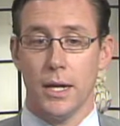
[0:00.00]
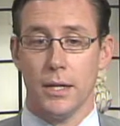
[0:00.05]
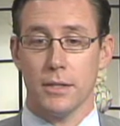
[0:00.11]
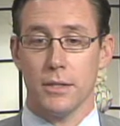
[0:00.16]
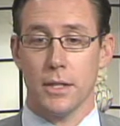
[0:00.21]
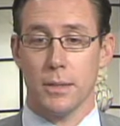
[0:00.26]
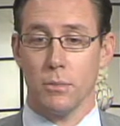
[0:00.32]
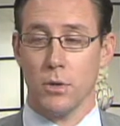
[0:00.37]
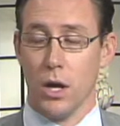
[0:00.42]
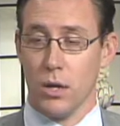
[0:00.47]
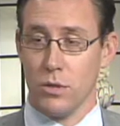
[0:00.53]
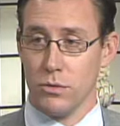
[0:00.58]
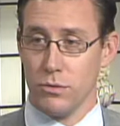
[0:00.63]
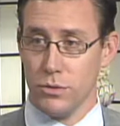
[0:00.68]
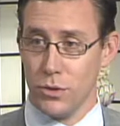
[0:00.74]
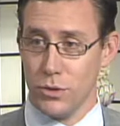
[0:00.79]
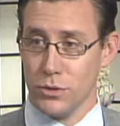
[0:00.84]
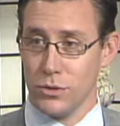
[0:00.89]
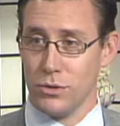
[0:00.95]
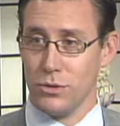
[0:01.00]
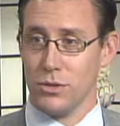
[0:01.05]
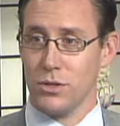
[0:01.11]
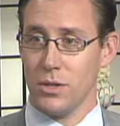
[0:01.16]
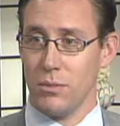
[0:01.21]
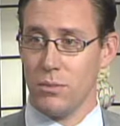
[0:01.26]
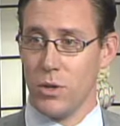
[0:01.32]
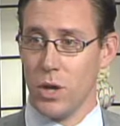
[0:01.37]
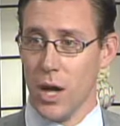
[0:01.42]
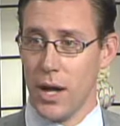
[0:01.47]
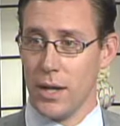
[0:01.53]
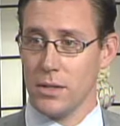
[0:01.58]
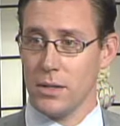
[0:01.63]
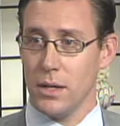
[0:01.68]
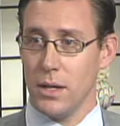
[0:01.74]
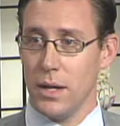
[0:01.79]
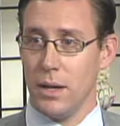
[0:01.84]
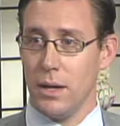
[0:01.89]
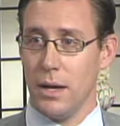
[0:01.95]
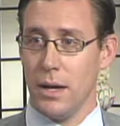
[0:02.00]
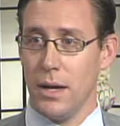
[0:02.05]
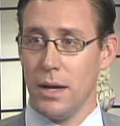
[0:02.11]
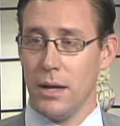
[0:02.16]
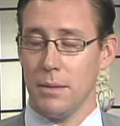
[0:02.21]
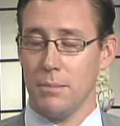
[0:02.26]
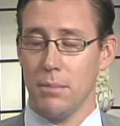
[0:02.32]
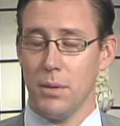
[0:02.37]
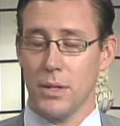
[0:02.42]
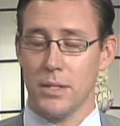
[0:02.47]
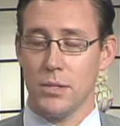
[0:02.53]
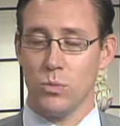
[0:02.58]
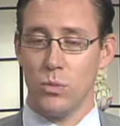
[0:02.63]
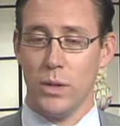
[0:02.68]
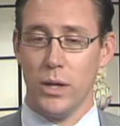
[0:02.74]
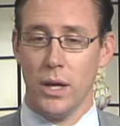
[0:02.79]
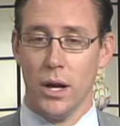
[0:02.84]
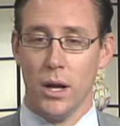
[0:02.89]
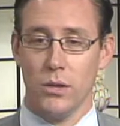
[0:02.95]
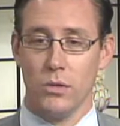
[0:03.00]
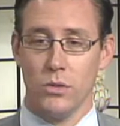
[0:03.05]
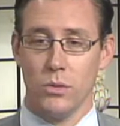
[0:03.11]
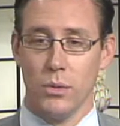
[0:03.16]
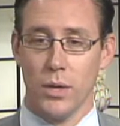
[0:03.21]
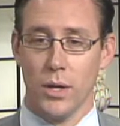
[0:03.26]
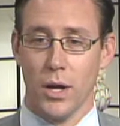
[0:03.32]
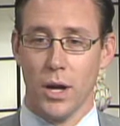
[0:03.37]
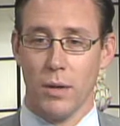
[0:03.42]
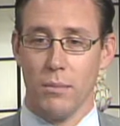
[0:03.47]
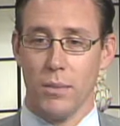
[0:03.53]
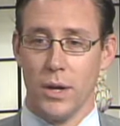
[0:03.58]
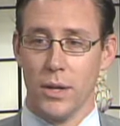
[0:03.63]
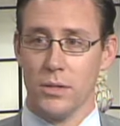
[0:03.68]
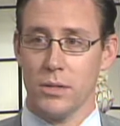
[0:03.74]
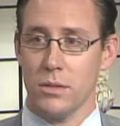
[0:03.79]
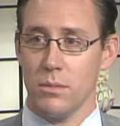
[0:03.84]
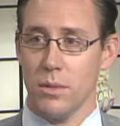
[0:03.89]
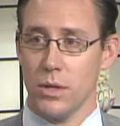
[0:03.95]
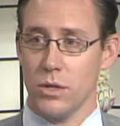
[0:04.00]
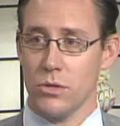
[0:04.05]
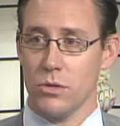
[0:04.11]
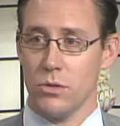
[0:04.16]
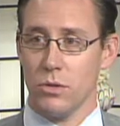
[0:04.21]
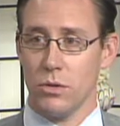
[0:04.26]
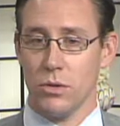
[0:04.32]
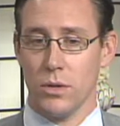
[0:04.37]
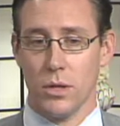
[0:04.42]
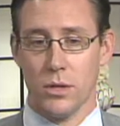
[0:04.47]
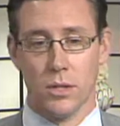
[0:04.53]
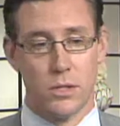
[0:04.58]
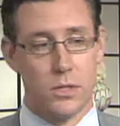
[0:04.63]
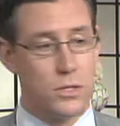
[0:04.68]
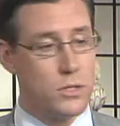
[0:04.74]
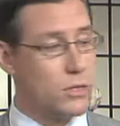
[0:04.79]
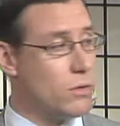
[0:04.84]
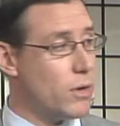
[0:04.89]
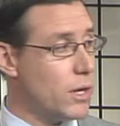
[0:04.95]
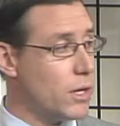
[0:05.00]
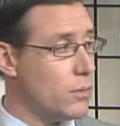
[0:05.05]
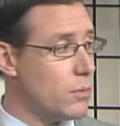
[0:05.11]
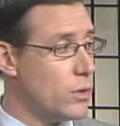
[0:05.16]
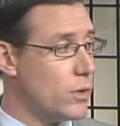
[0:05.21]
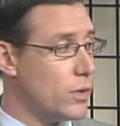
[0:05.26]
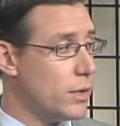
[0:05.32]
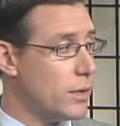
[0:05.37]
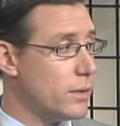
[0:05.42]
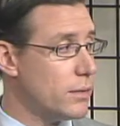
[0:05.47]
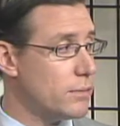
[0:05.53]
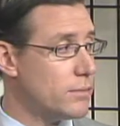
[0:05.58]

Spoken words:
Some controversial, some not, but we are doing our best to make sure that this is a great community.